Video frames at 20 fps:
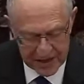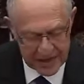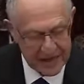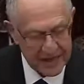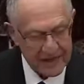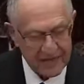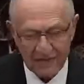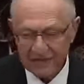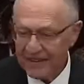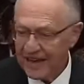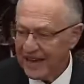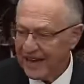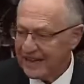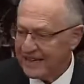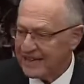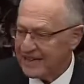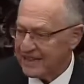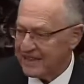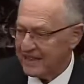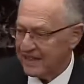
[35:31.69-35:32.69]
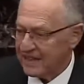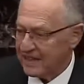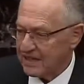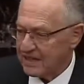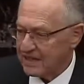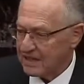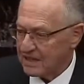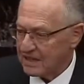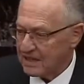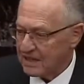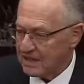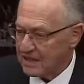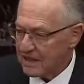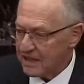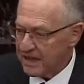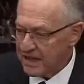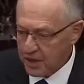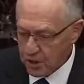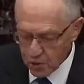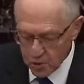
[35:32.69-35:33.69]
If anything,
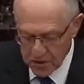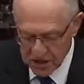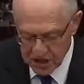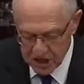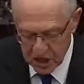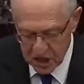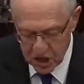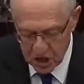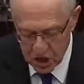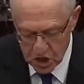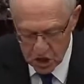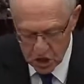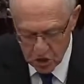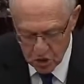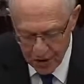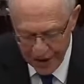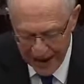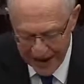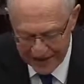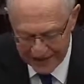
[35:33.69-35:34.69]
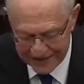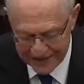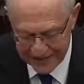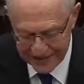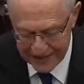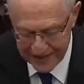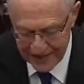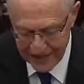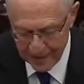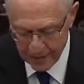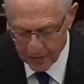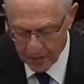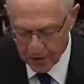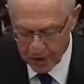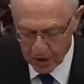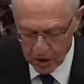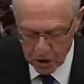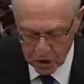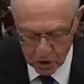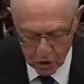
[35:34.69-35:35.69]
he was contracting them
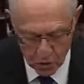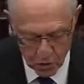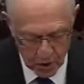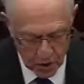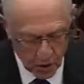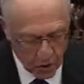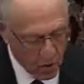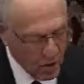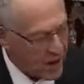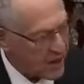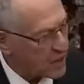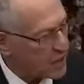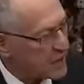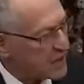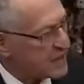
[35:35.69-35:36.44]
to require,